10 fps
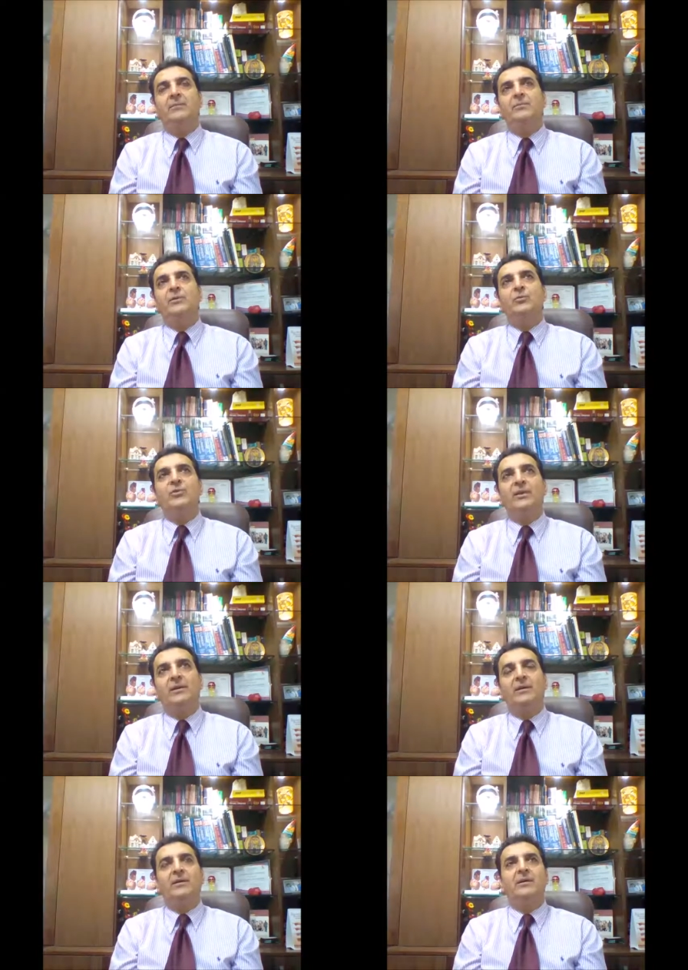using
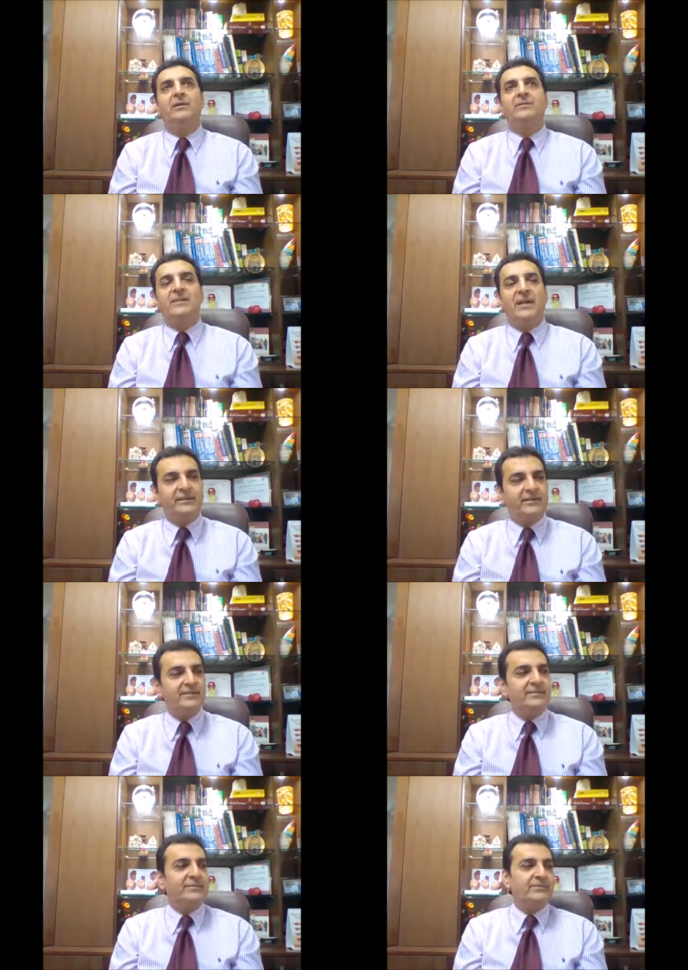
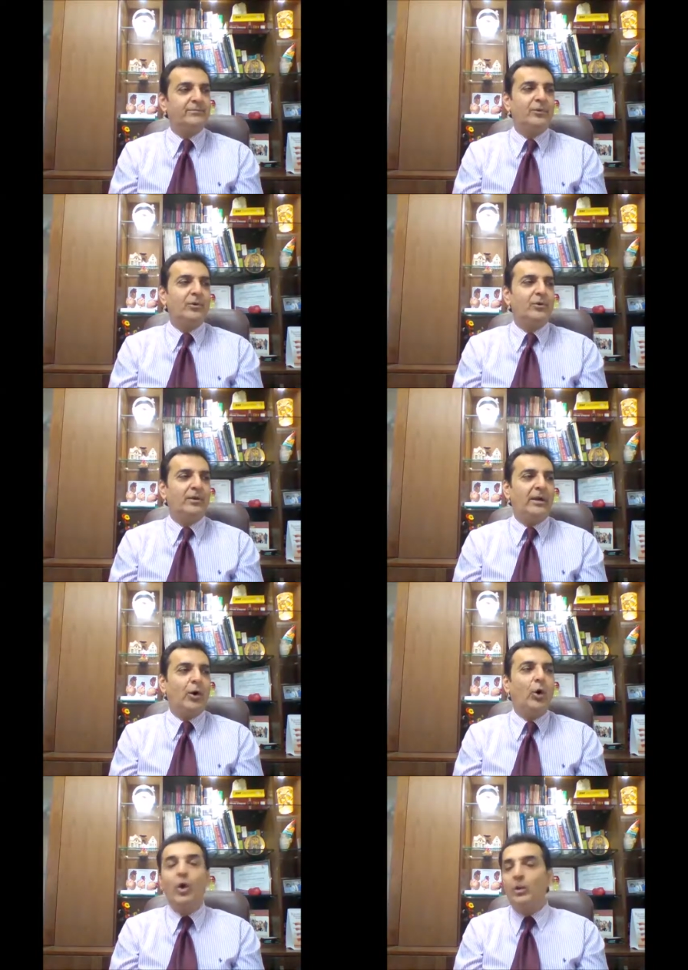statins for
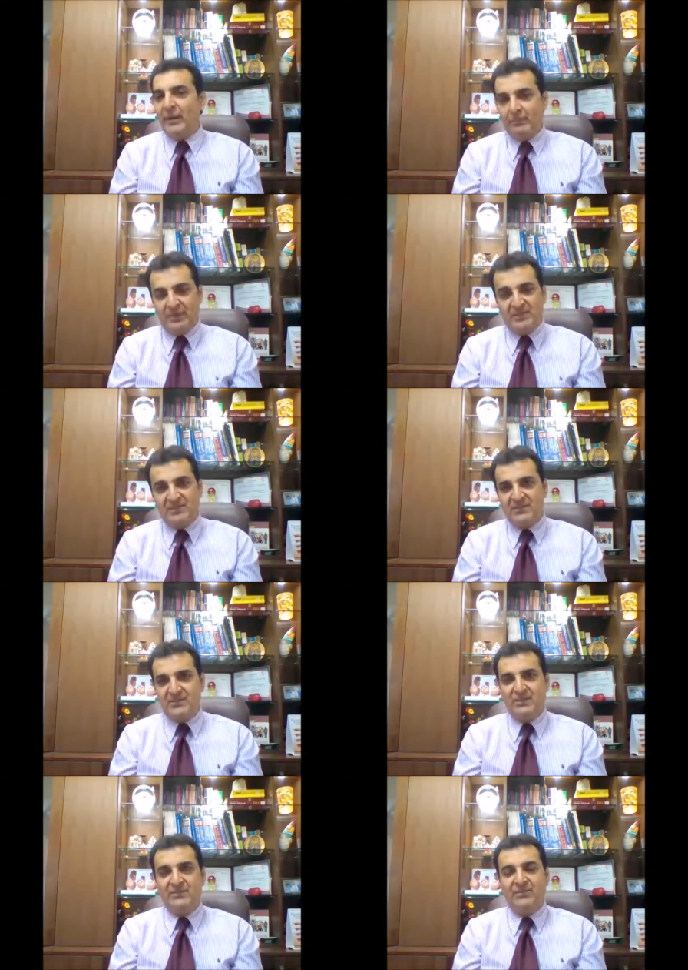all my
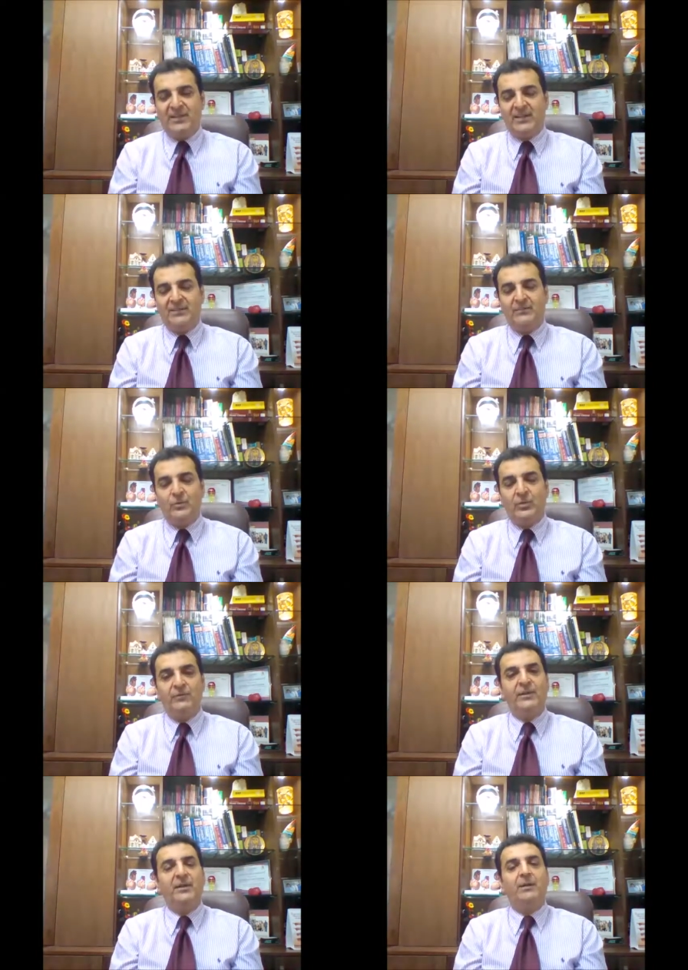patients, in fact,
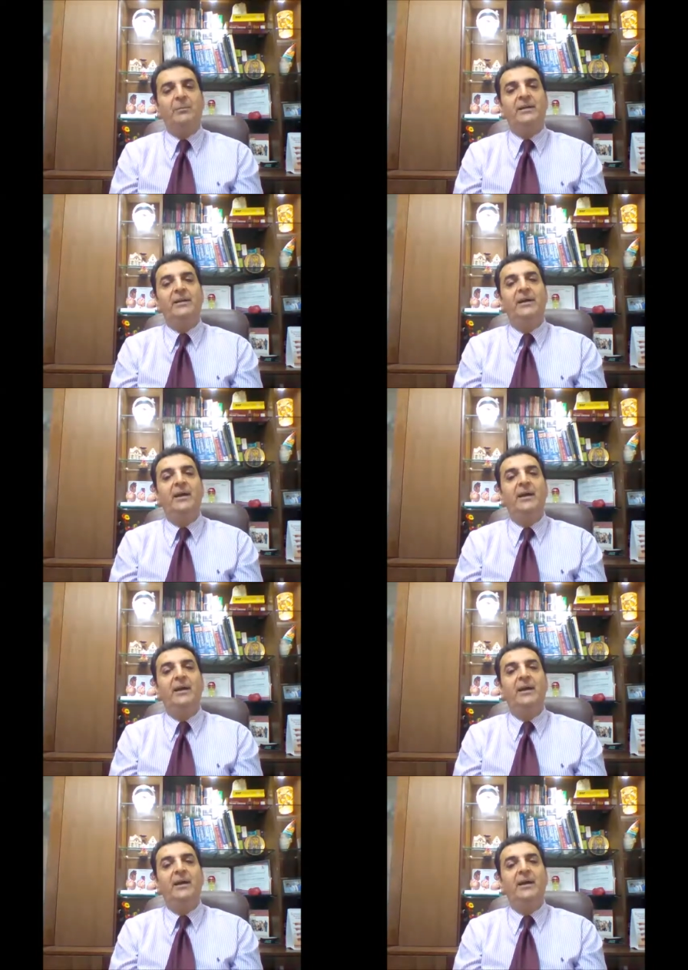whoever come in.